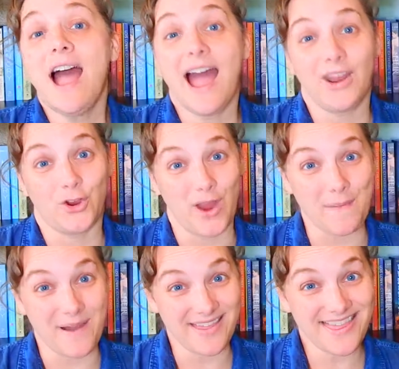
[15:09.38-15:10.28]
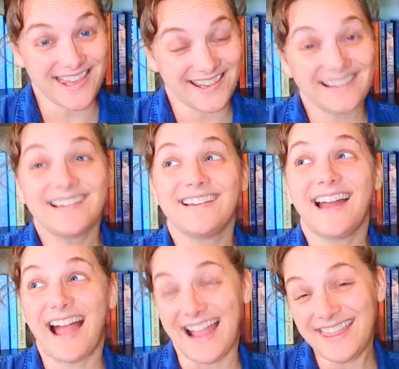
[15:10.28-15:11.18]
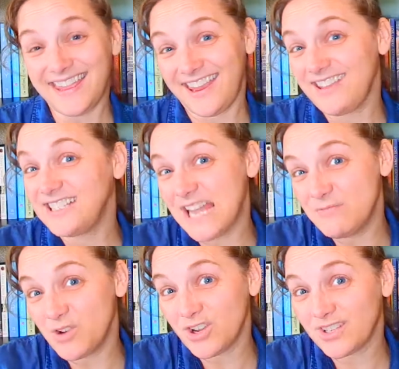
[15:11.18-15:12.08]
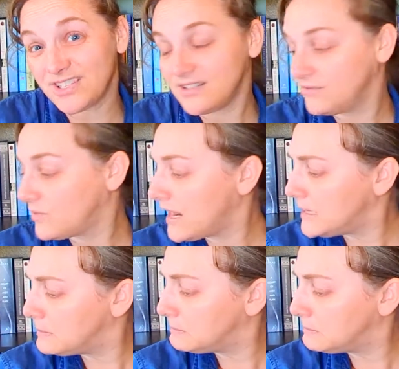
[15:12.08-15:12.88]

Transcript: Had a great month. I think 10 books, right?